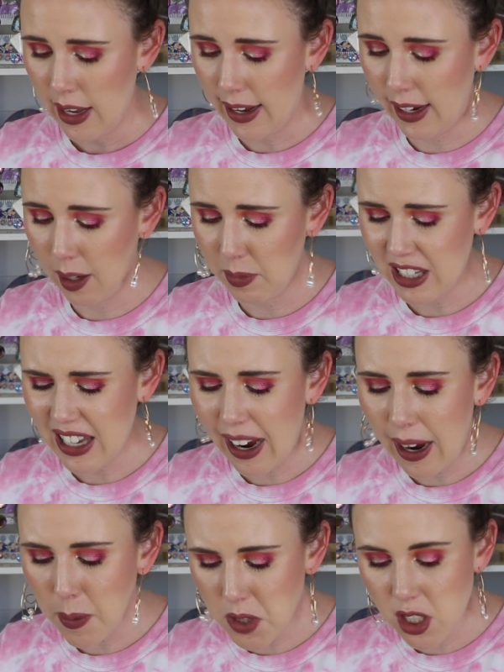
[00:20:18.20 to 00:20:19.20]
Um, yeah,
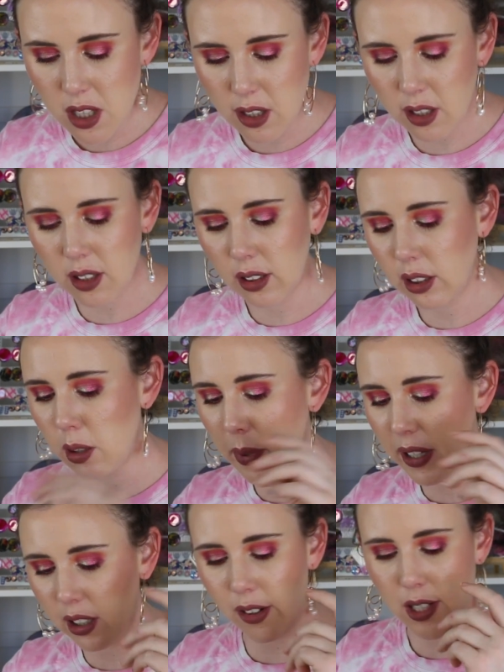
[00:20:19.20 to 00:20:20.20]
I'm just a little
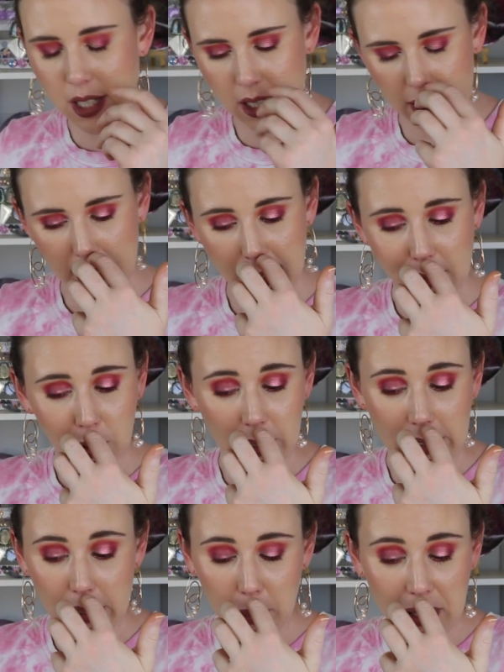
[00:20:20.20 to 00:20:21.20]
bit lost or a
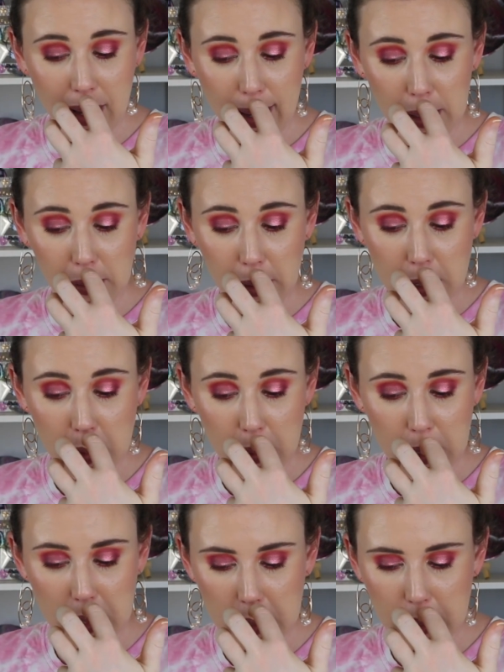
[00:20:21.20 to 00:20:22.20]
little bit at a loss
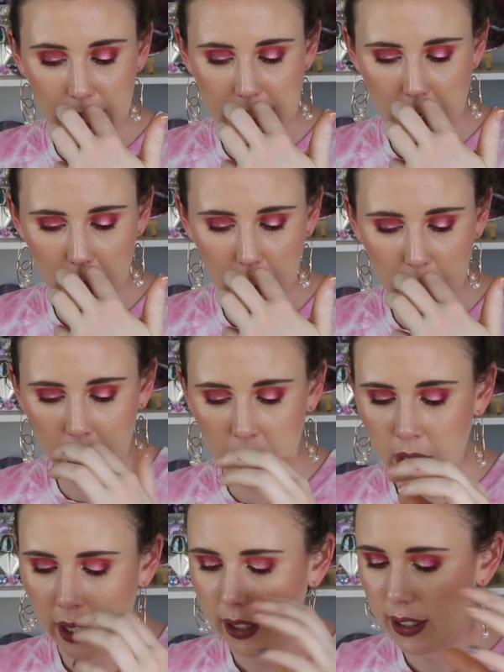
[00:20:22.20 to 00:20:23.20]
with this eyeshadow
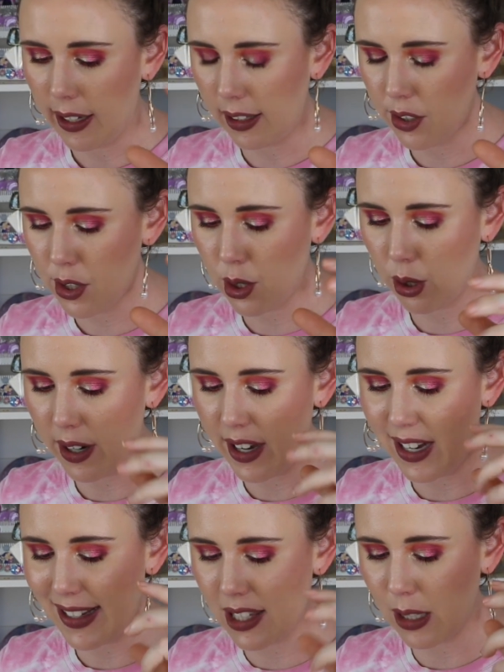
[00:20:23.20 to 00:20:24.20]
color
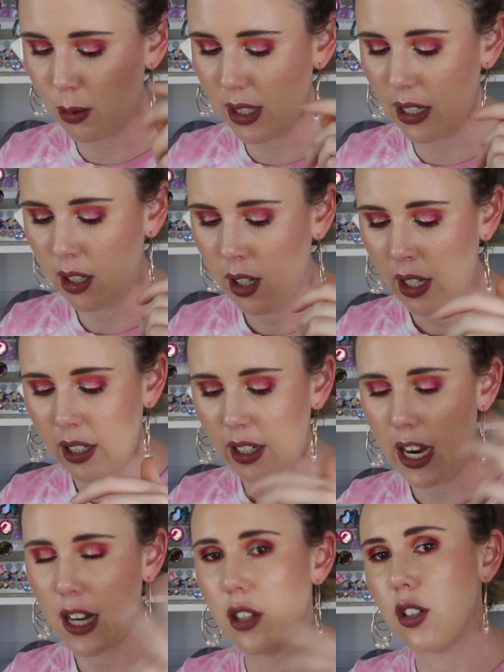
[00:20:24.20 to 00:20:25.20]
story. It seems like
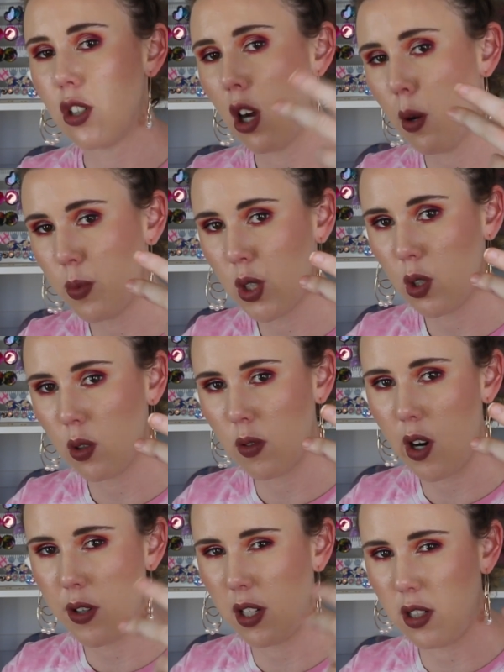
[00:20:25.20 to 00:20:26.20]
kind of the top two
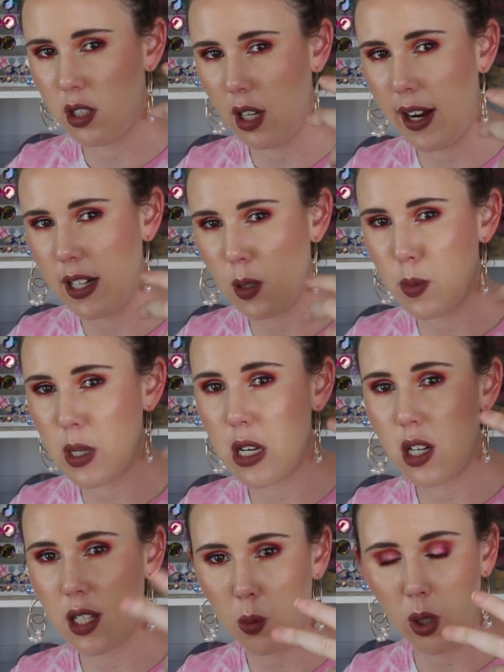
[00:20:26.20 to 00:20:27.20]
rows are designed to
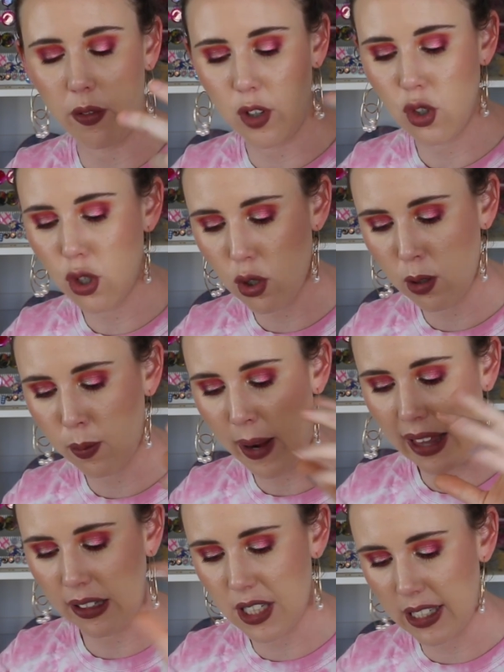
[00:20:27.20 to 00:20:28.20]
be somewhat of a neutral
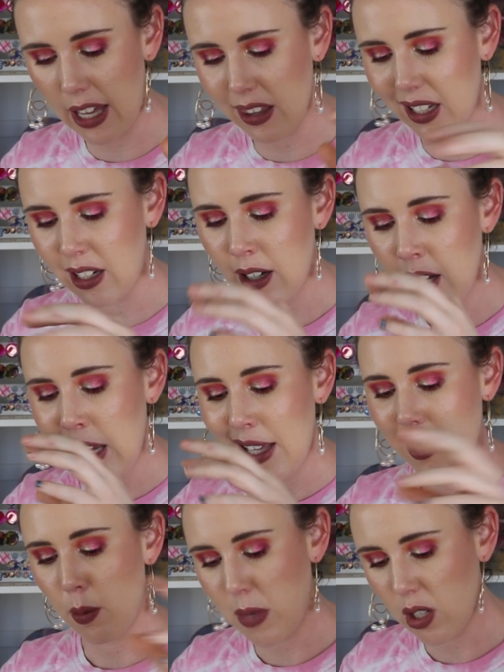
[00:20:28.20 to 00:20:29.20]
palette together.
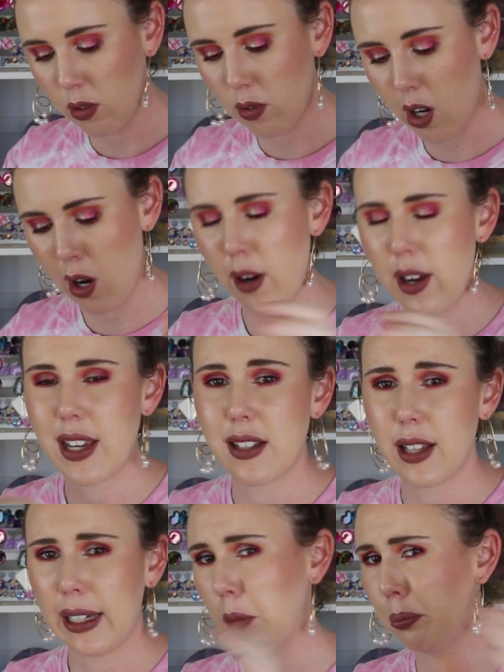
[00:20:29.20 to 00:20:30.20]
The middle row is
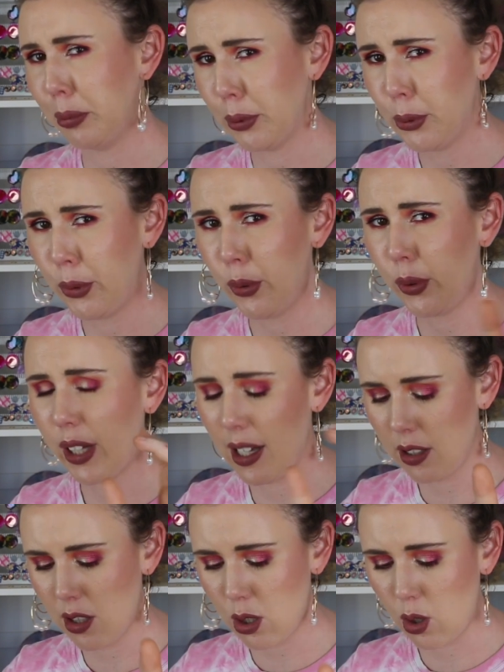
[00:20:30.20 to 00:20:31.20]
like a blue
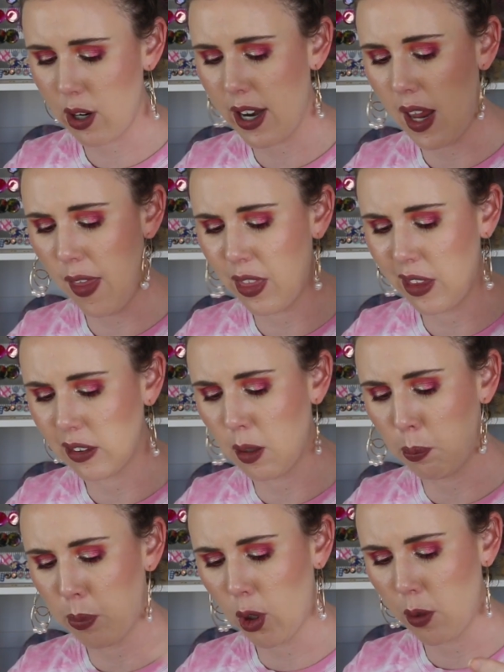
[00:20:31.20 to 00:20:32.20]
color story and then the
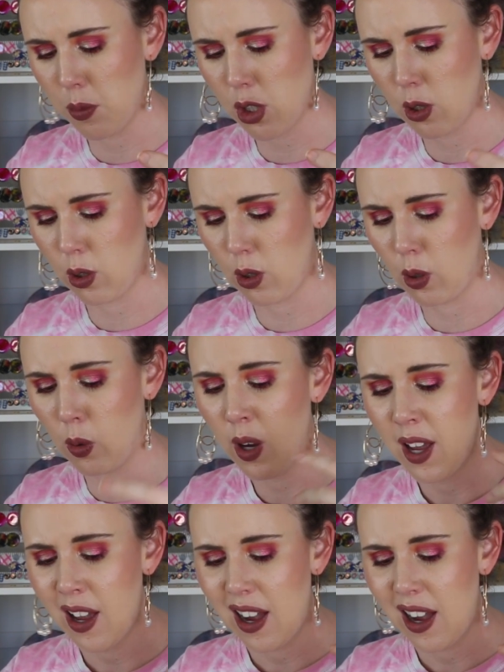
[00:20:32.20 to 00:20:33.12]
bottom two